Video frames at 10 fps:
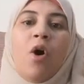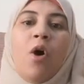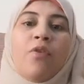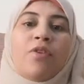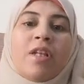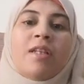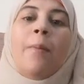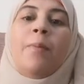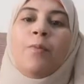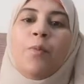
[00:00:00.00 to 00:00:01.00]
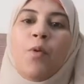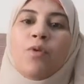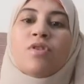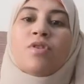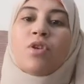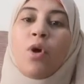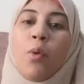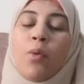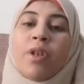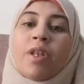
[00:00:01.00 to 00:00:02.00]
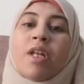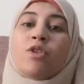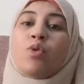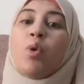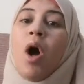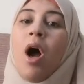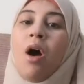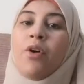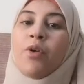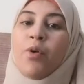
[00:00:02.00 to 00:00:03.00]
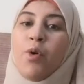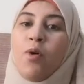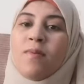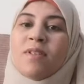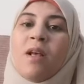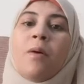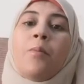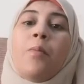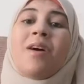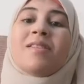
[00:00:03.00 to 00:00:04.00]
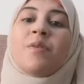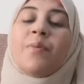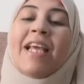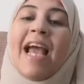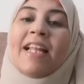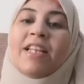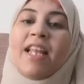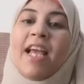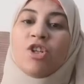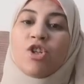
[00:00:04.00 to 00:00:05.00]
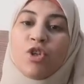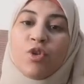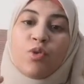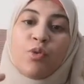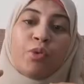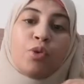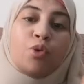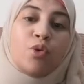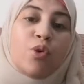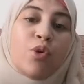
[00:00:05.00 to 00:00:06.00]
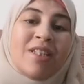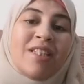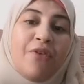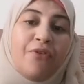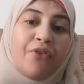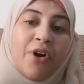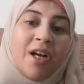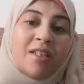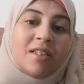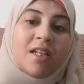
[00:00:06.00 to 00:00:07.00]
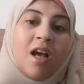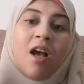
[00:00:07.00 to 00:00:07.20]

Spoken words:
Of the double bond, so the two R groups must be attached to two different